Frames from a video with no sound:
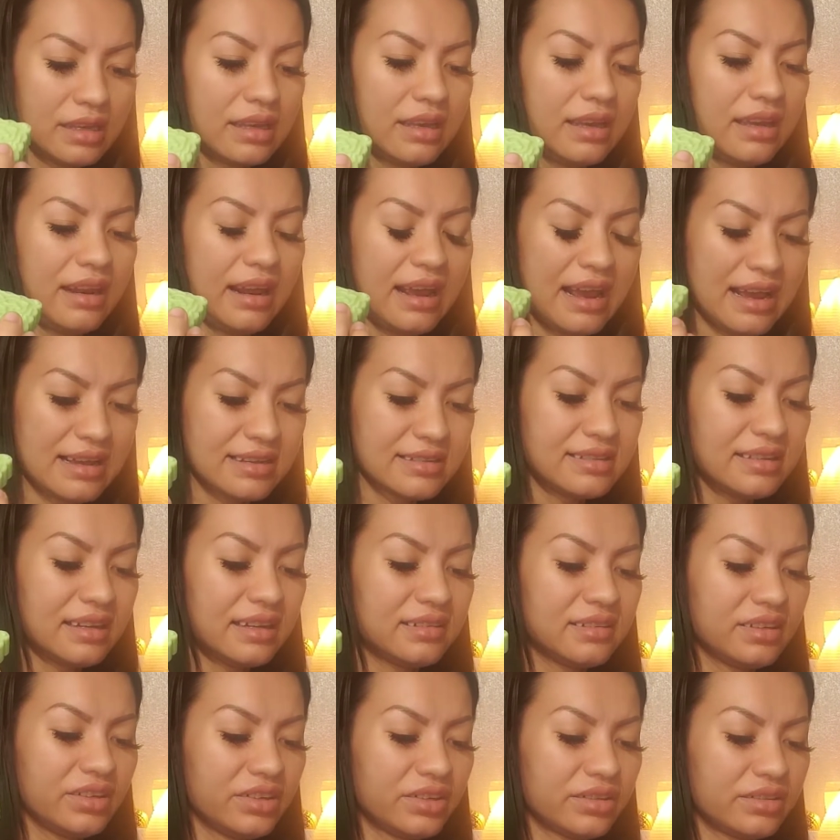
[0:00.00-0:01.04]
it has
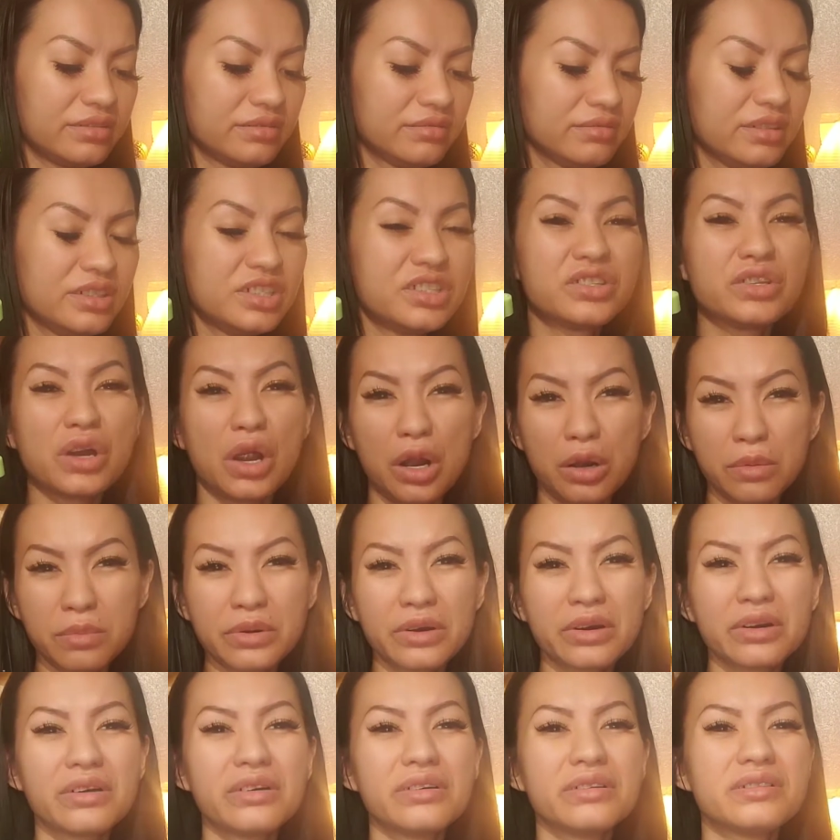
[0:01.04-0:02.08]
that, you know,
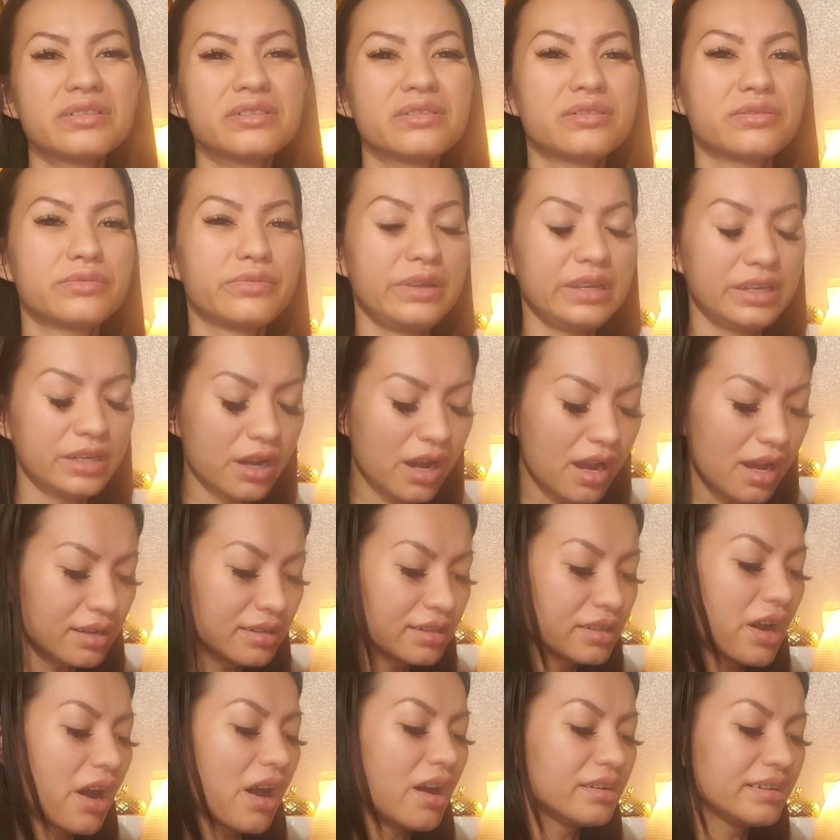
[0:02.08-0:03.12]
Starburst, sweet
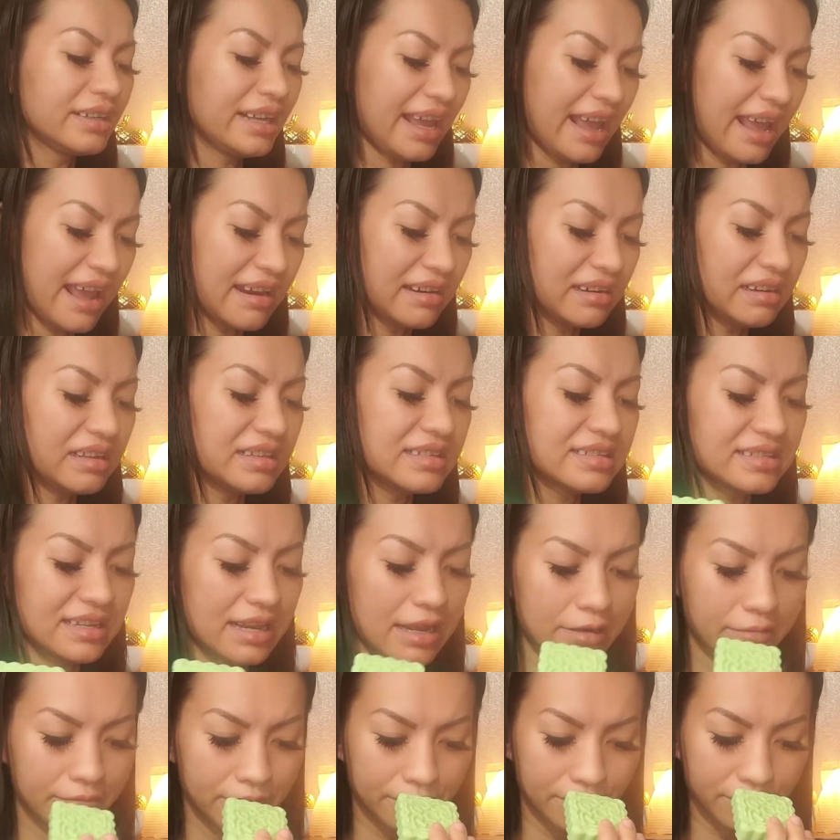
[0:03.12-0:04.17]
cotton candy
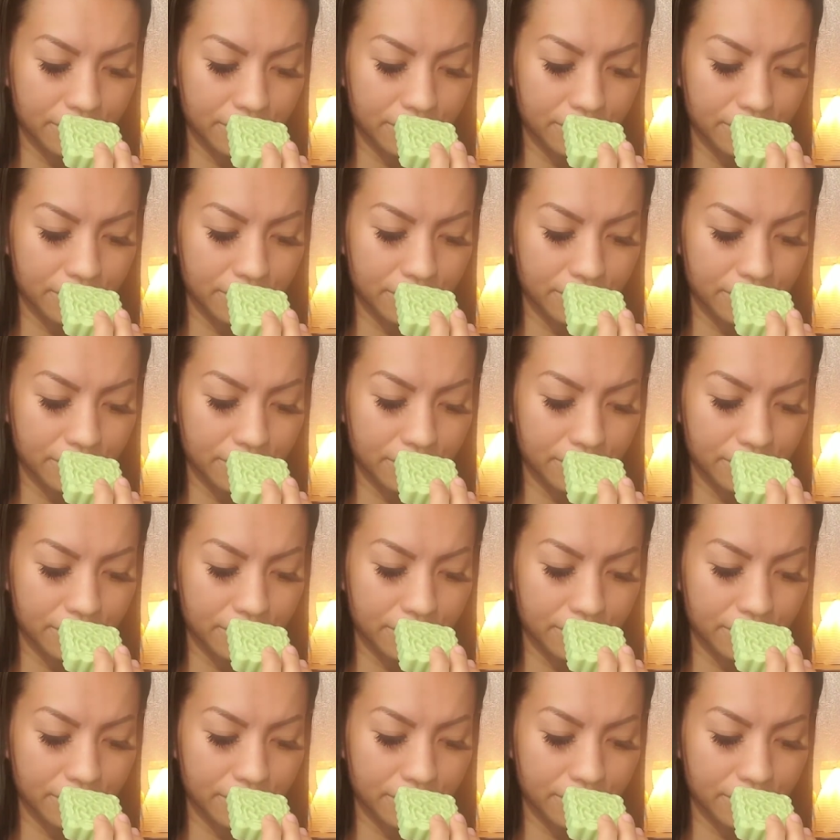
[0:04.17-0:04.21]
scent.